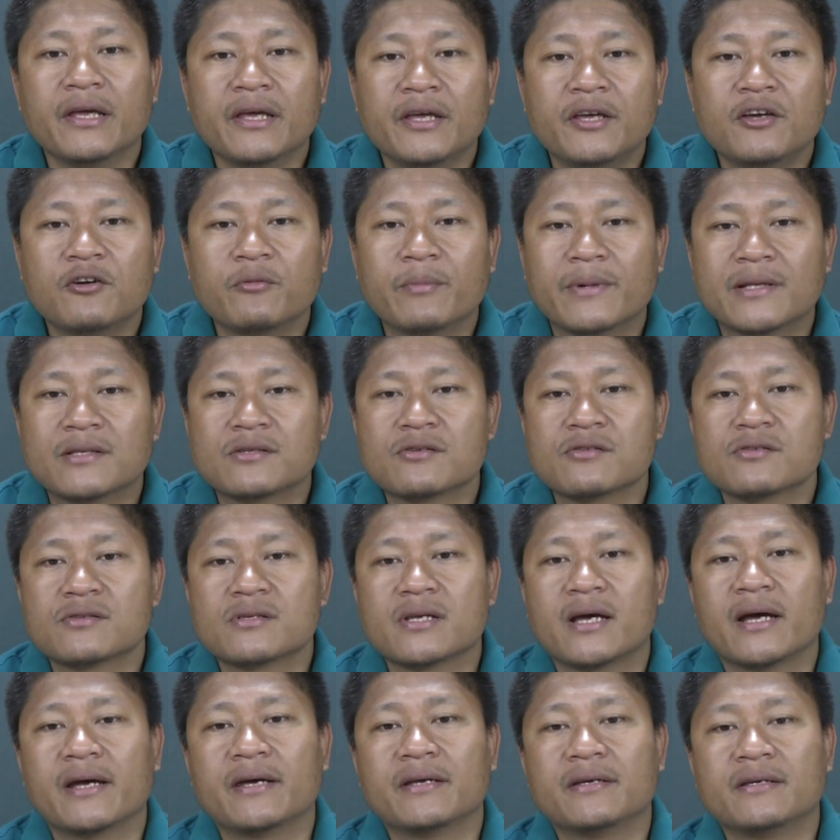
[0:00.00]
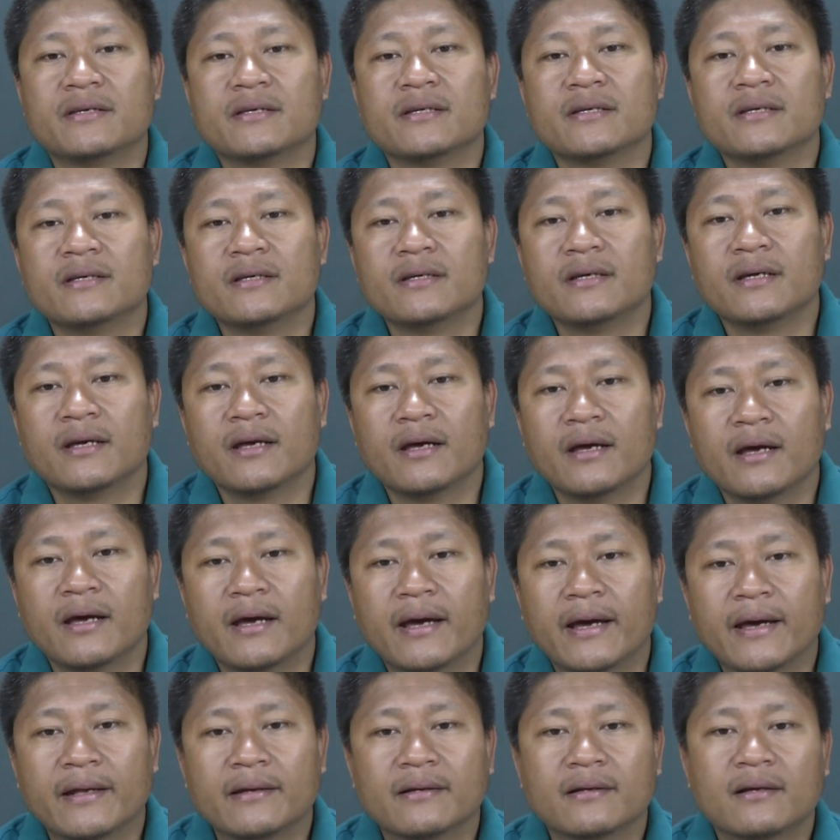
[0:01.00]
human society
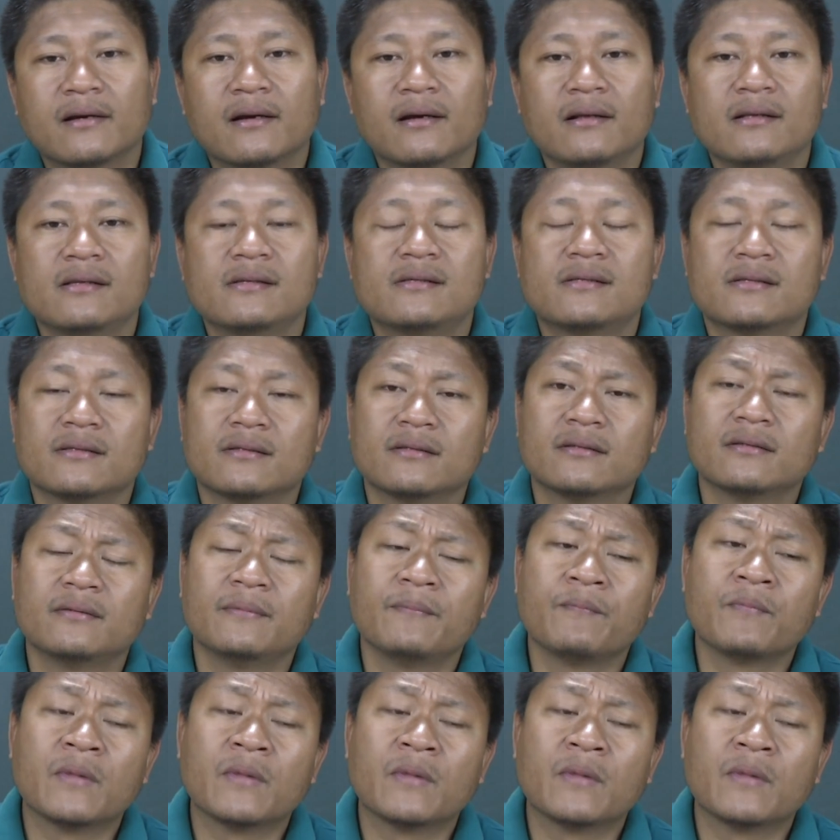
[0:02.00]
and culture